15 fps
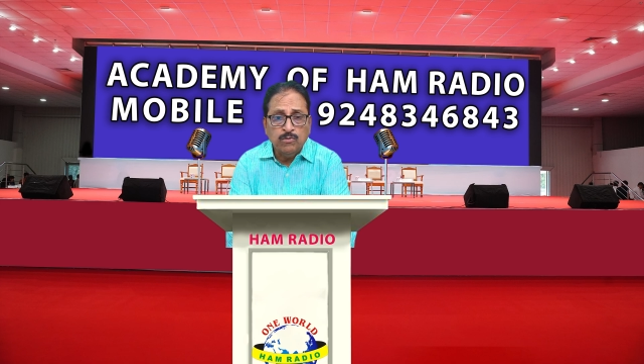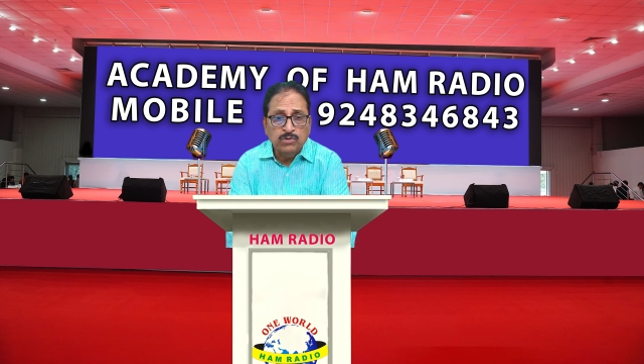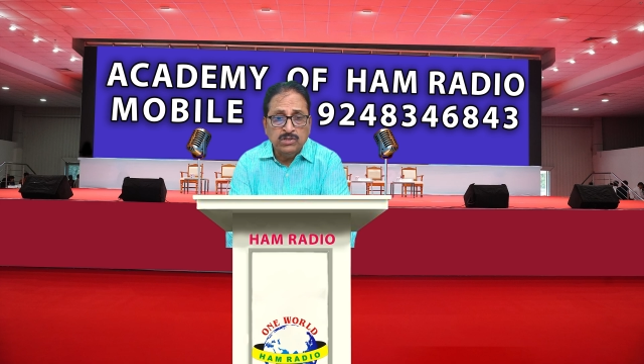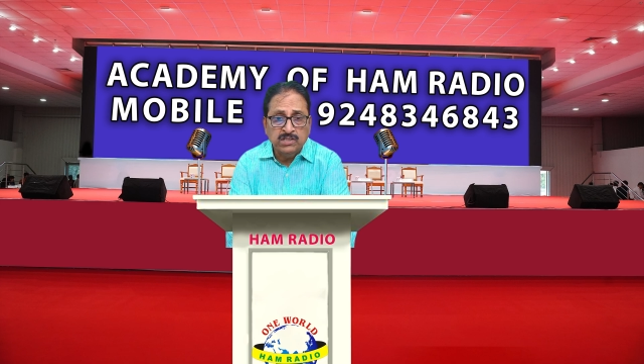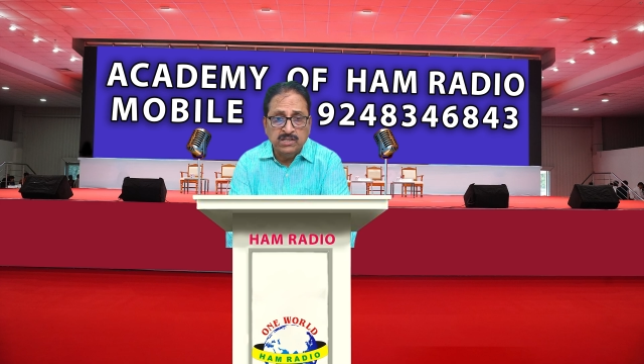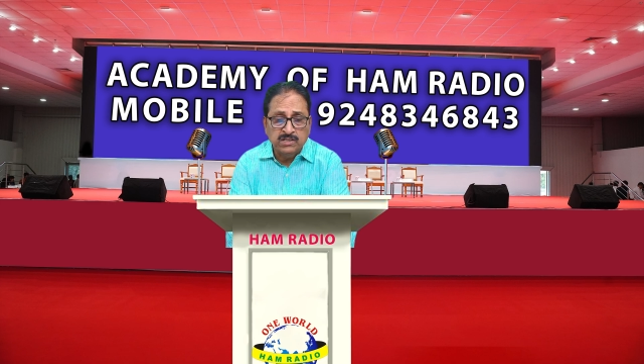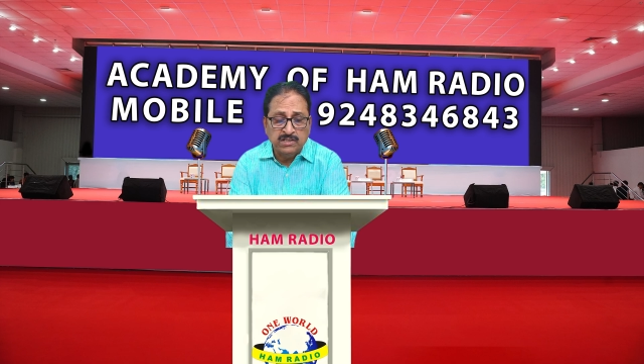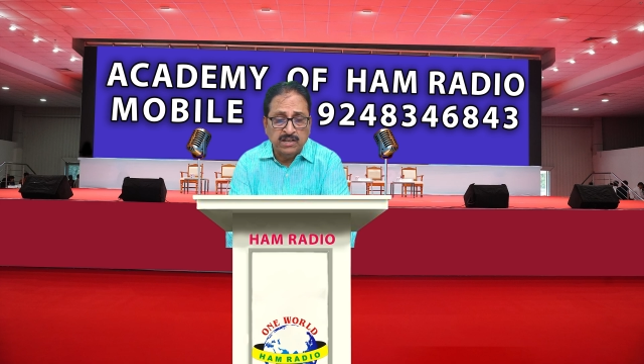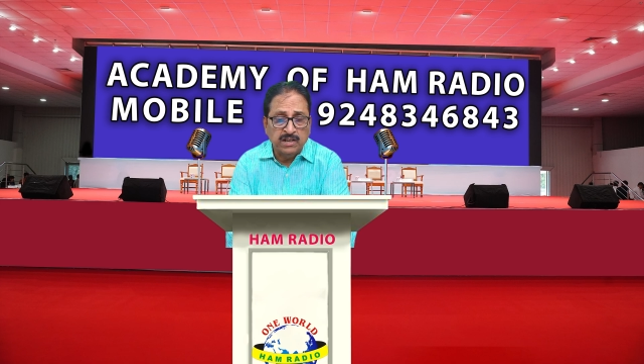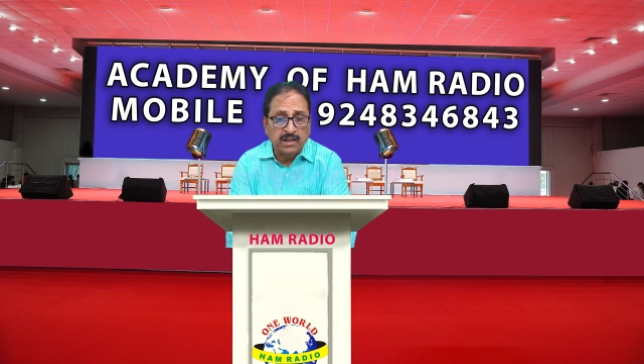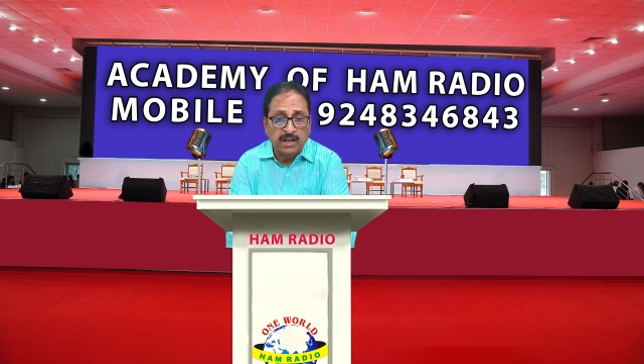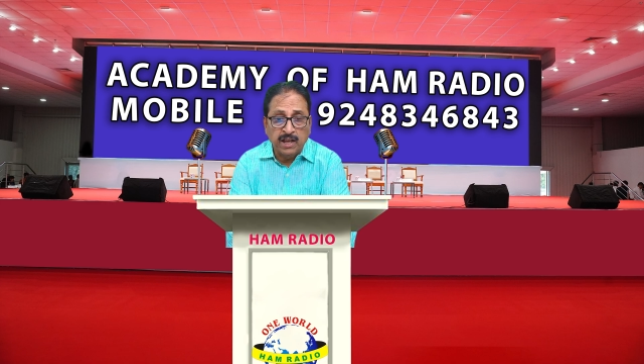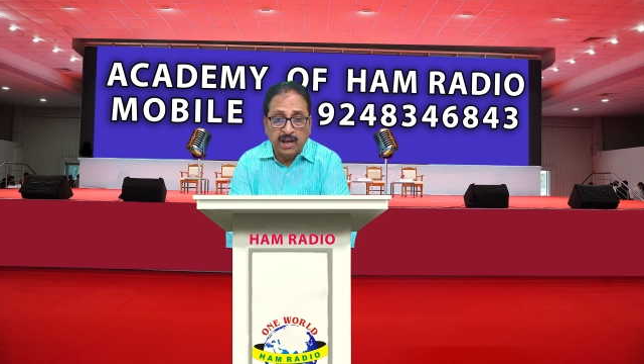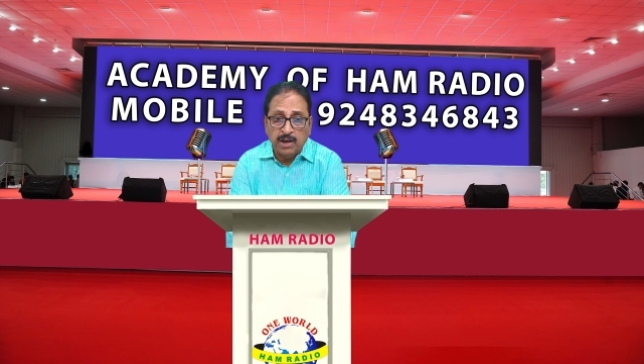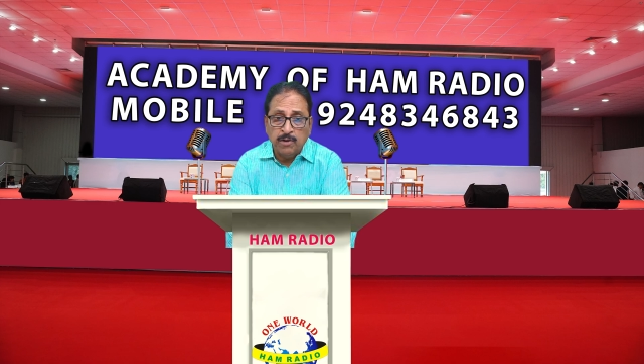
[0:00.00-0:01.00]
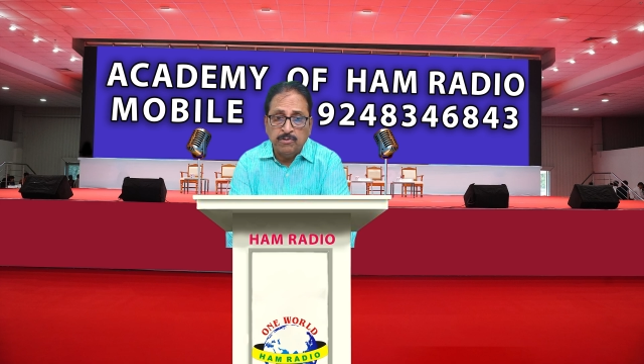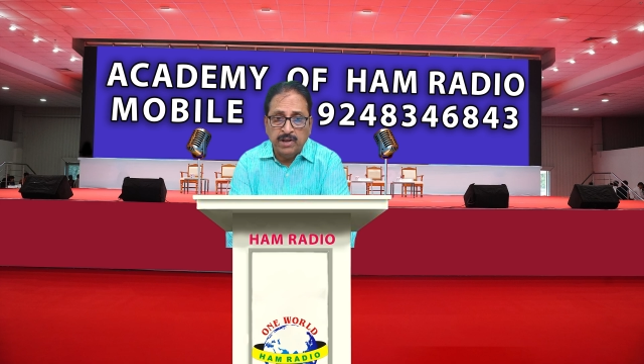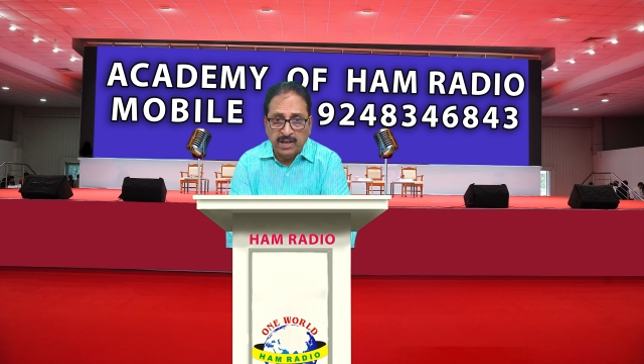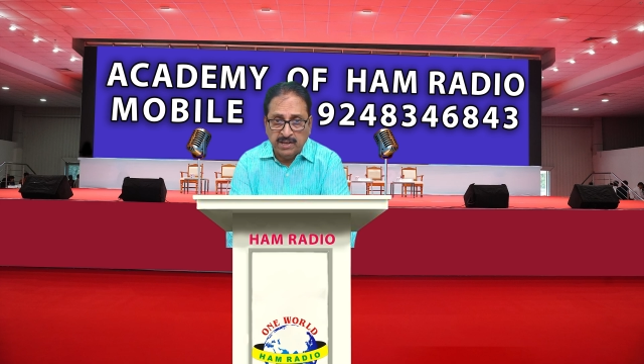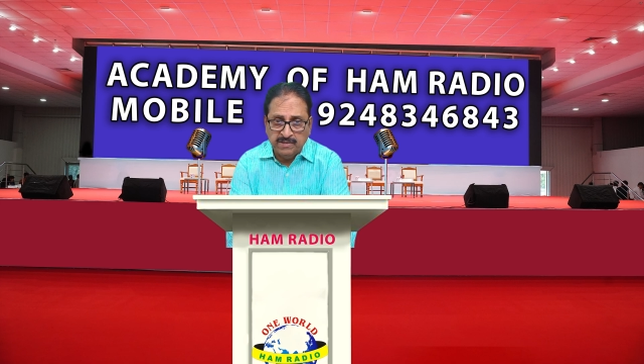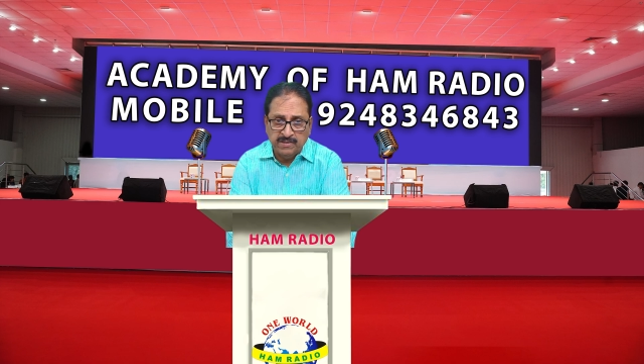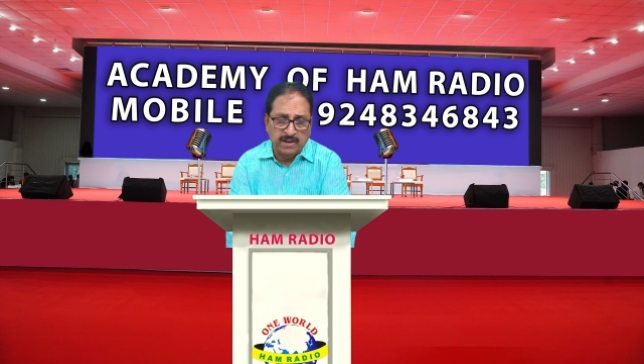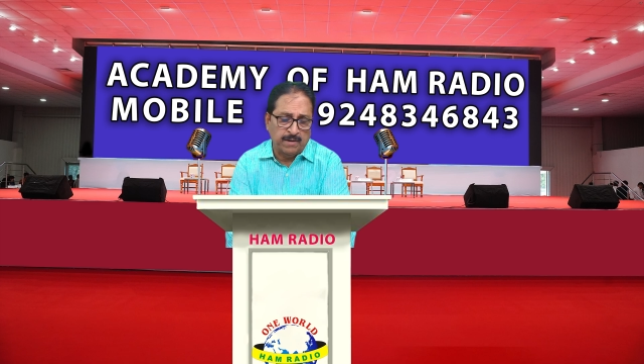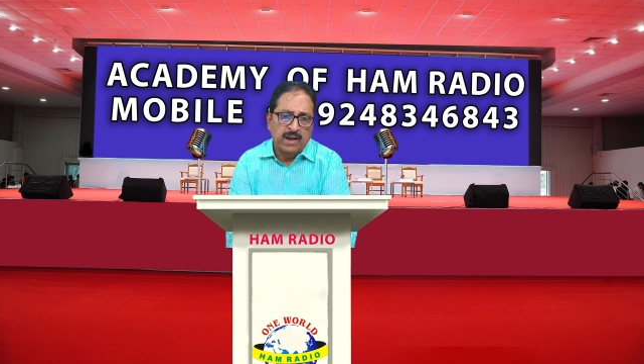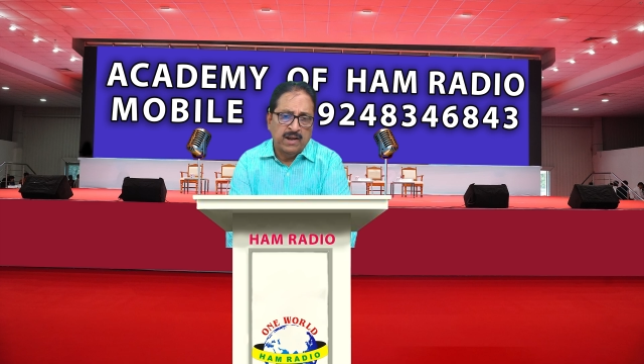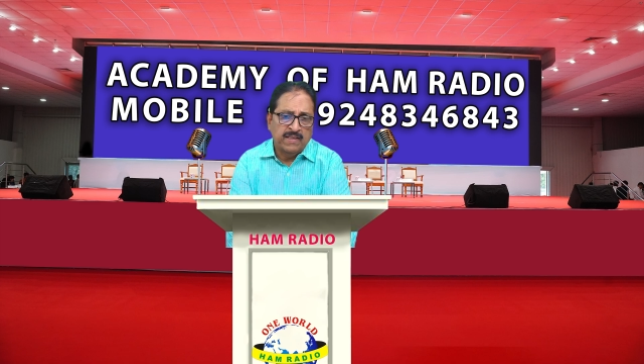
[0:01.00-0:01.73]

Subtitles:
which is in grave danger.